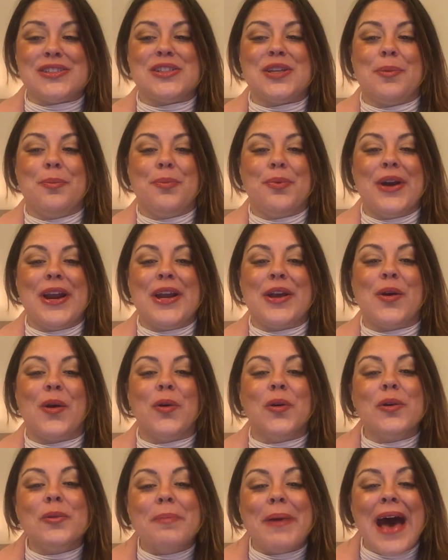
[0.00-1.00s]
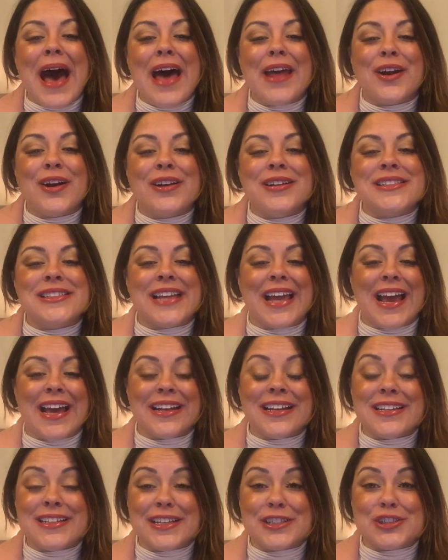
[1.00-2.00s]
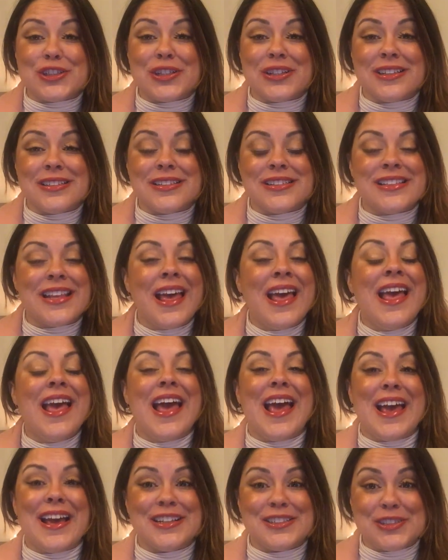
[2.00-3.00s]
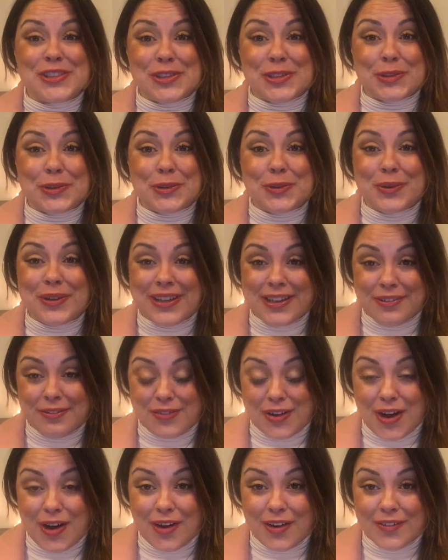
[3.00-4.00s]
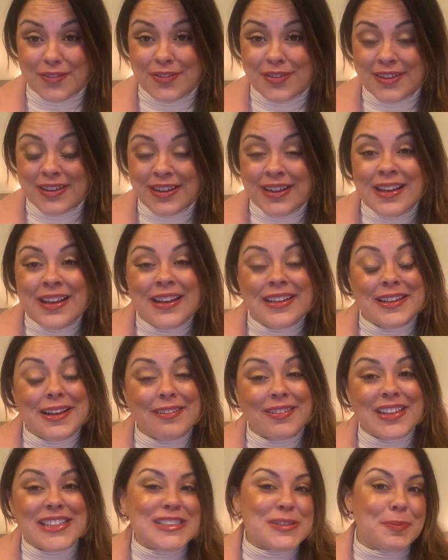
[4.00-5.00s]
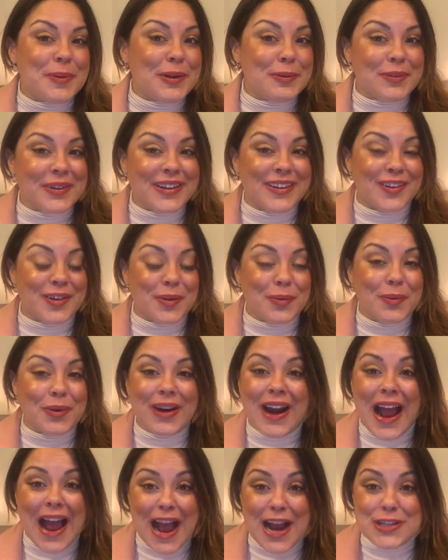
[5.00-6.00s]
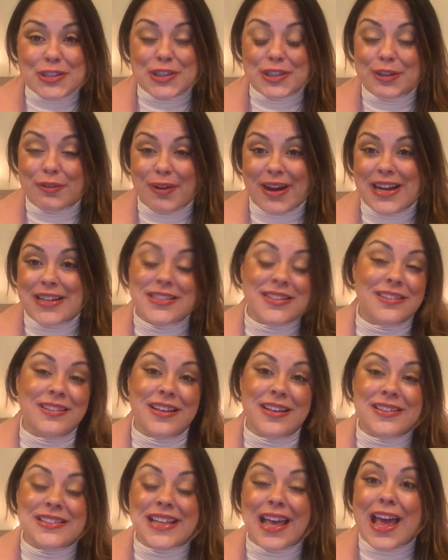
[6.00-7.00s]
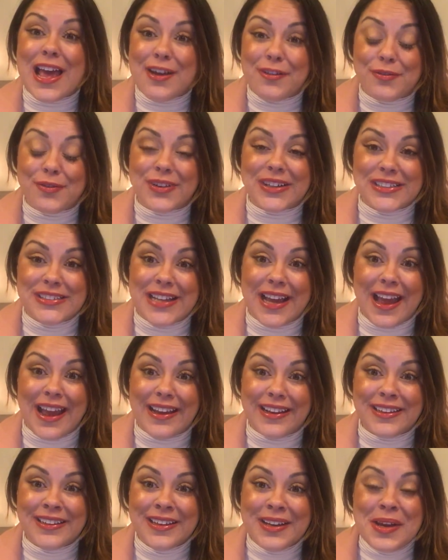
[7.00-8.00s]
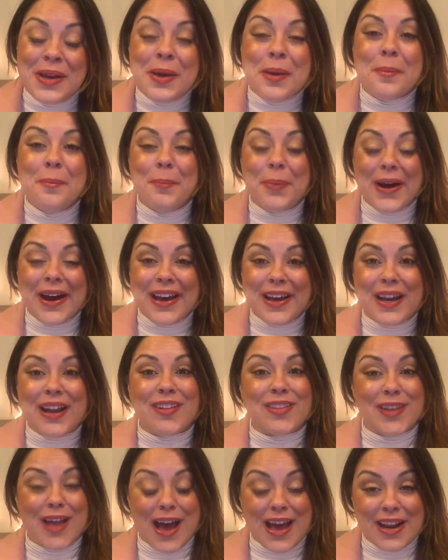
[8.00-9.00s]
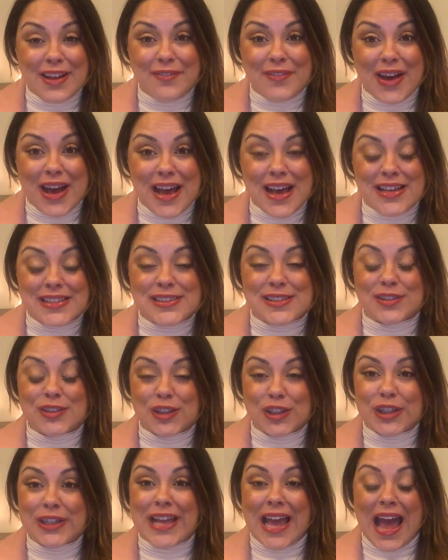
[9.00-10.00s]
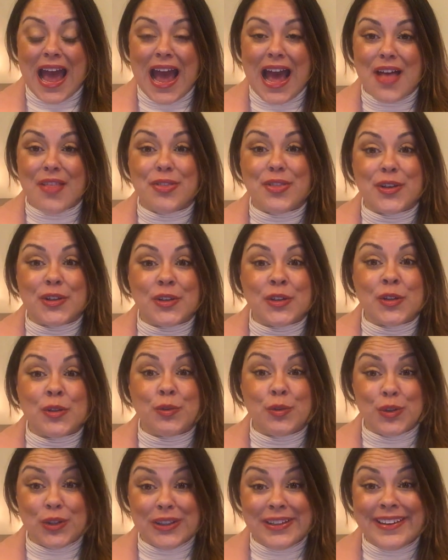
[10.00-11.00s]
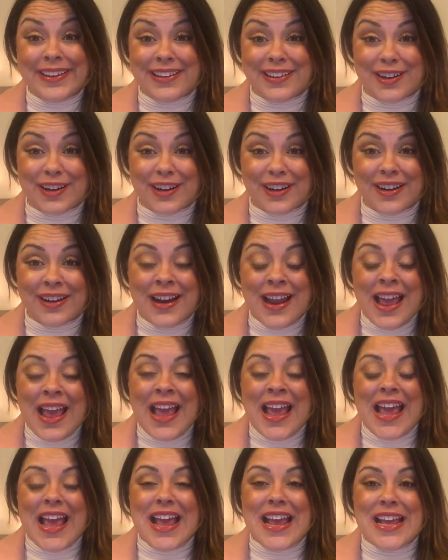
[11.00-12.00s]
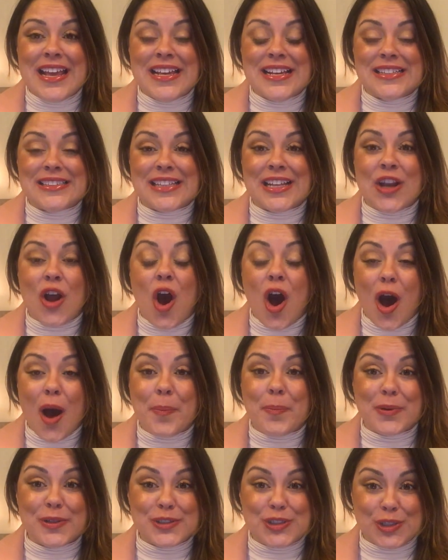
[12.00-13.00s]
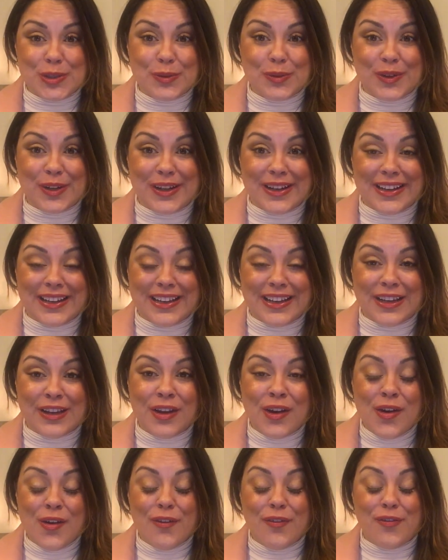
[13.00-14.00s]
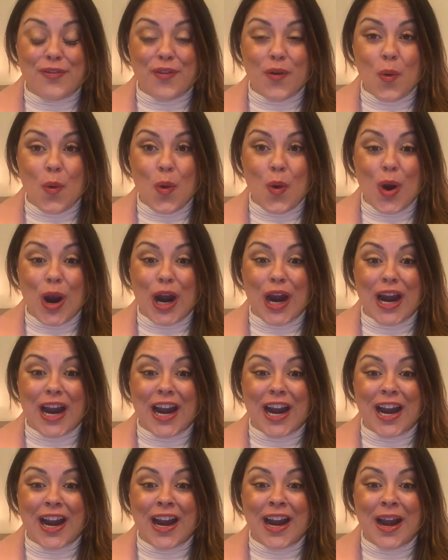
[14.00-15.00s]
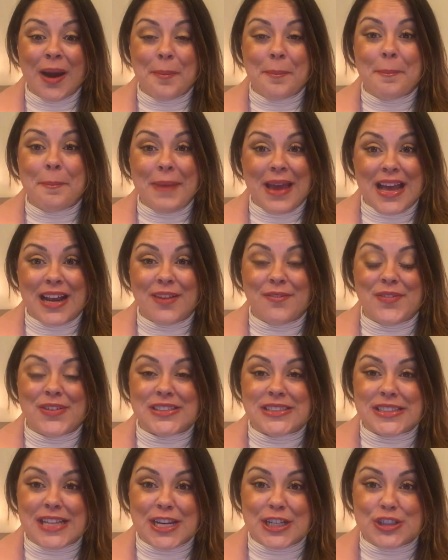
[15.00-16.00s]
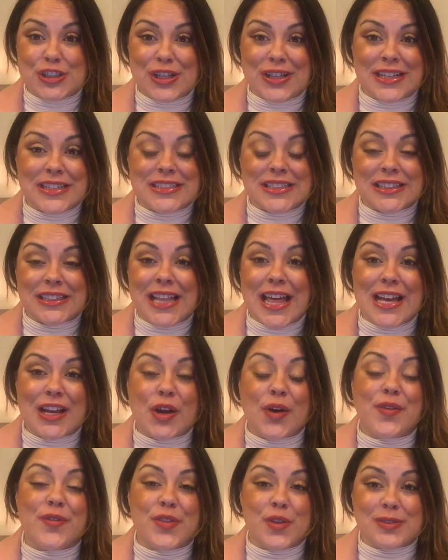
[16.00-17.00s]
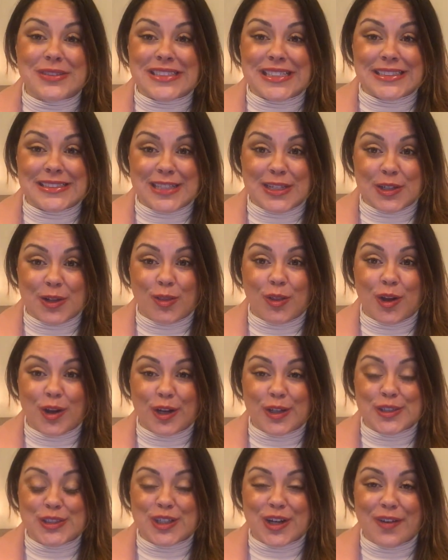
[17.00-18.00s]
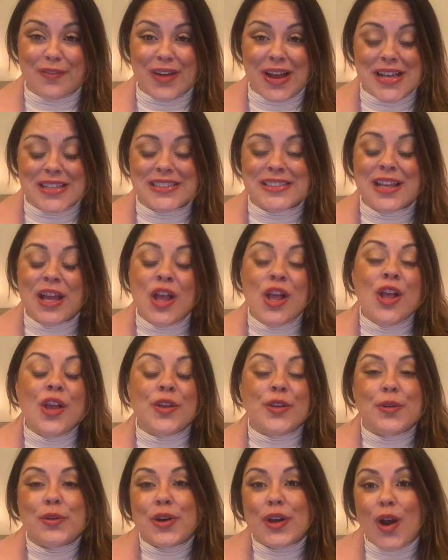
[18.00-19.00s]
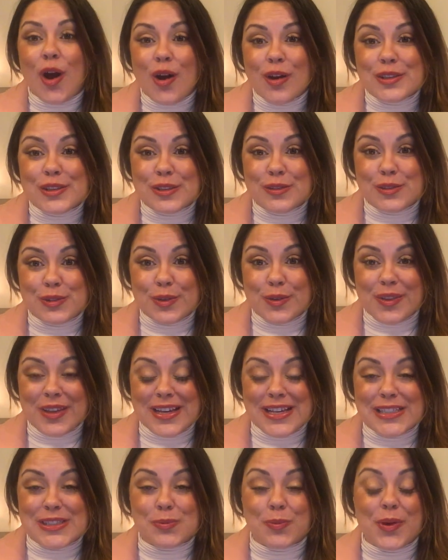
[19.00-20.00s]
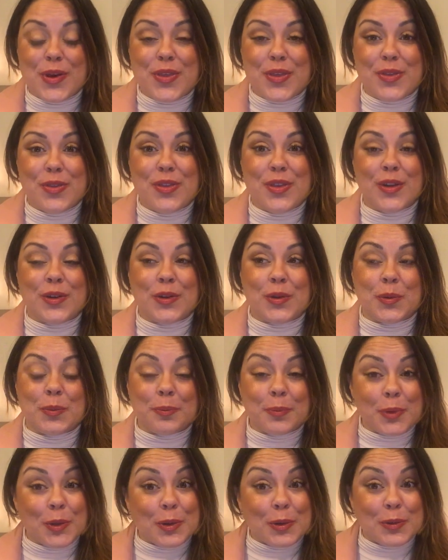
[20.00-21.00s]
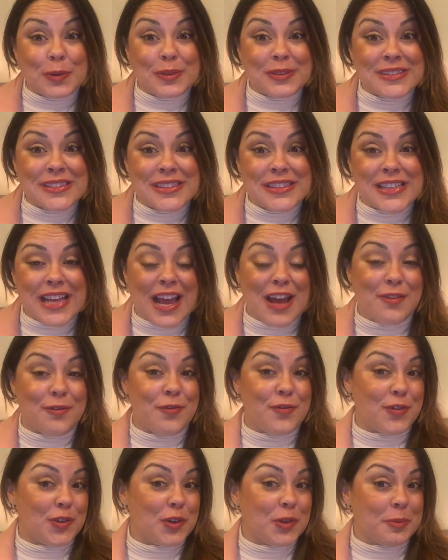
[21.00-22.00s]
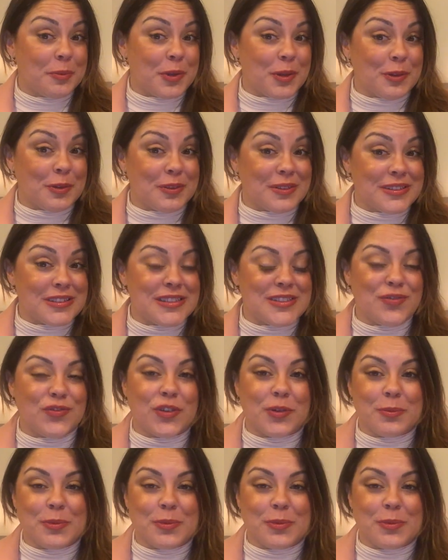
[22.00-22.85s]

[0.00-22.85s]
to break old patterns and addictions, and to evolve. Now let's be real, we're actually granted this every day, but a lot of us look at the new year is an opportunity for manifestation and to let go of those things that no longer serve us. You could also do this with the new moons and full moons